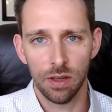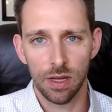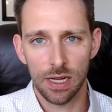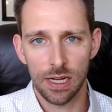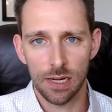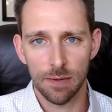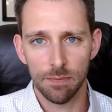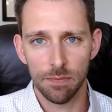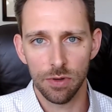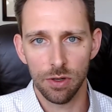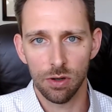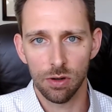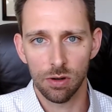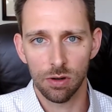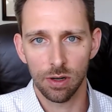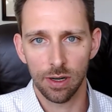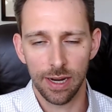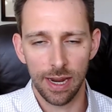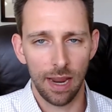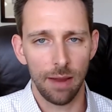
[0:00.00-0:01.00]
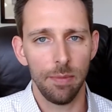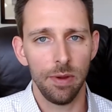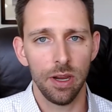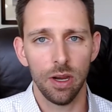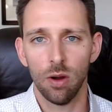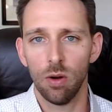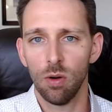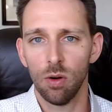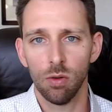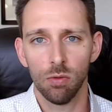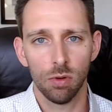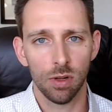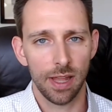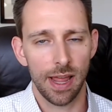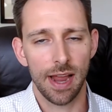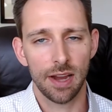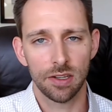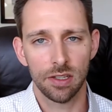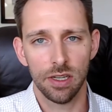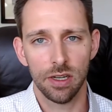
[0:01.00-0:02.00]
your gaming or
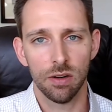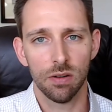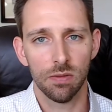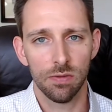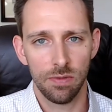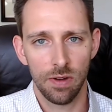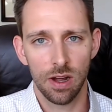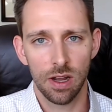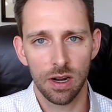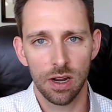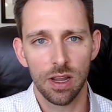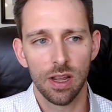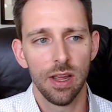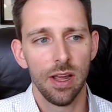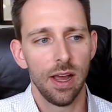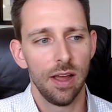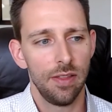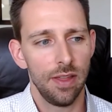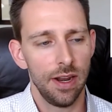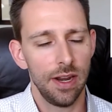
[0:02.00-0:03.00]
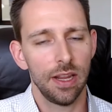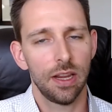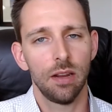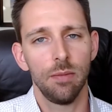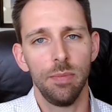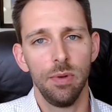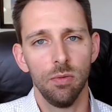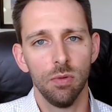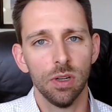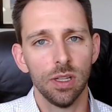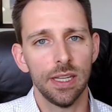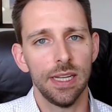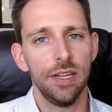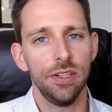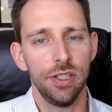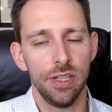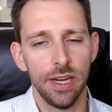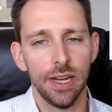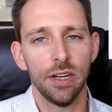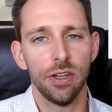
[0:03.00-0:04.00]
relaxing or fun, then it can be really easy
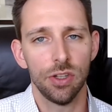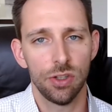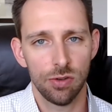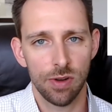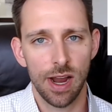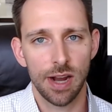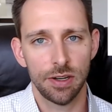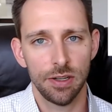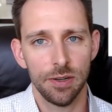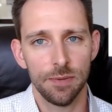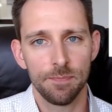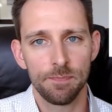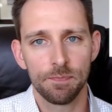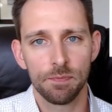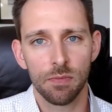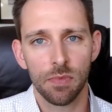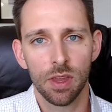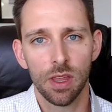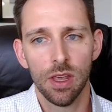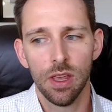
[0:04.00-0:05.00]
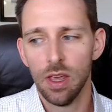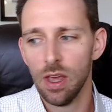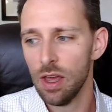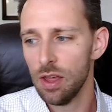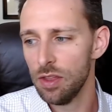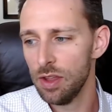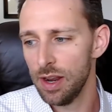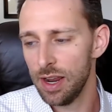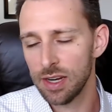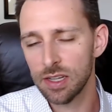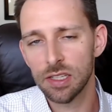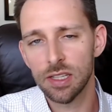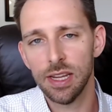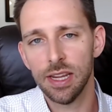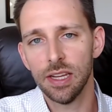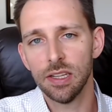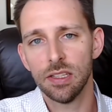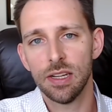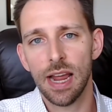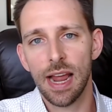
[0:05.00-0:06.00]
to get distracted. The next thing
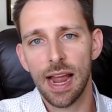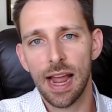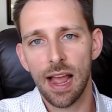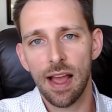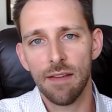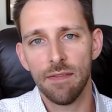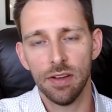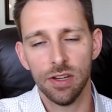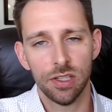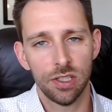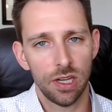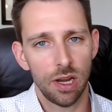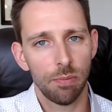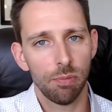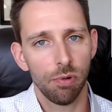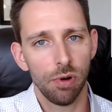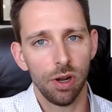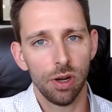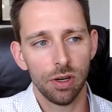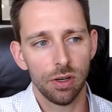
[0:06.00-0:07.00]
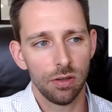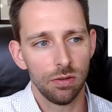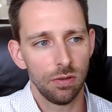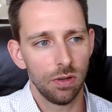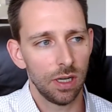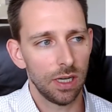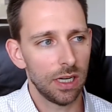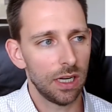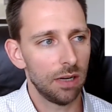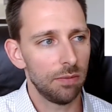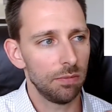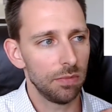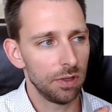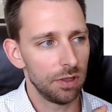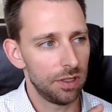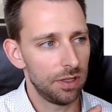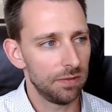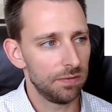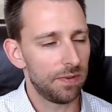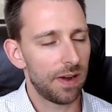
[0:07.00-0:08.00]
is to have a separate
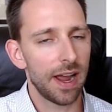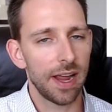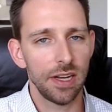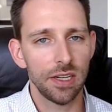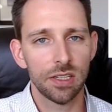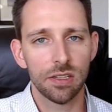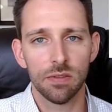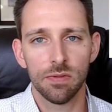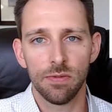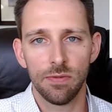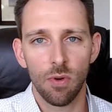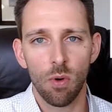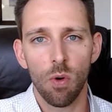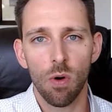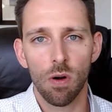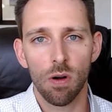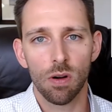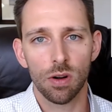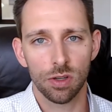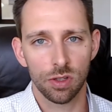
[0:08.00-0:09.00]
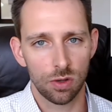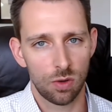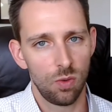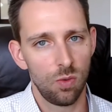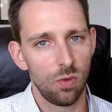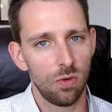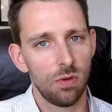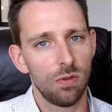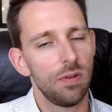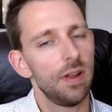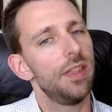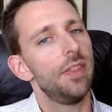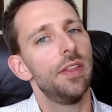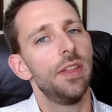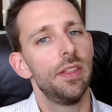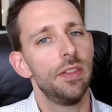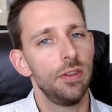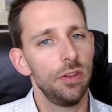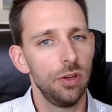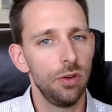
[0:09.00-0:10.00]
device for school
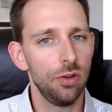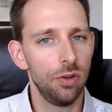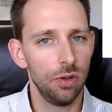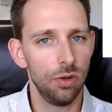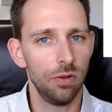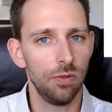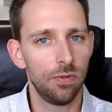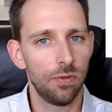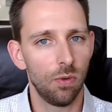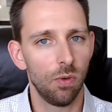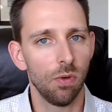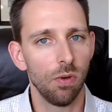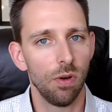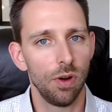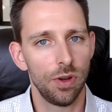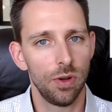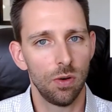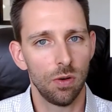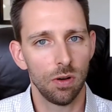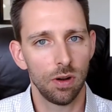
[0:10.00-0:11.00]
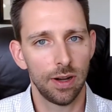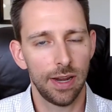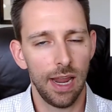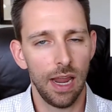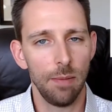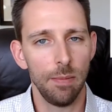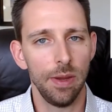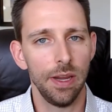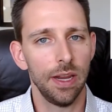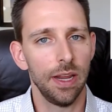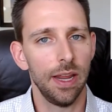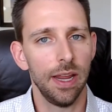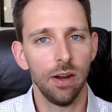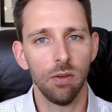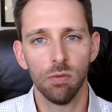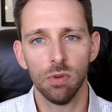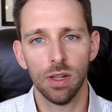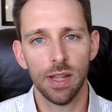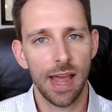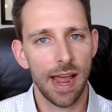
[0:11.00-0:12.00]
than you do for your gaming and
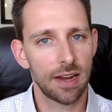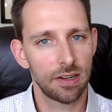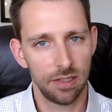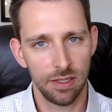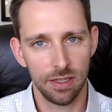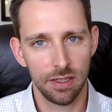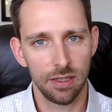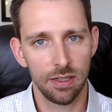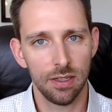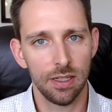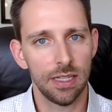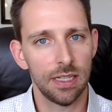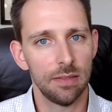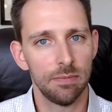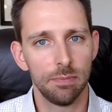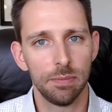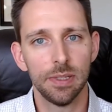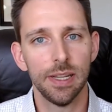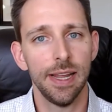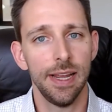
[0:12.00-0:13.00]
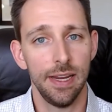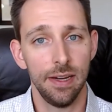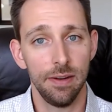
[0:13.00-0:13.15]
relaxing play.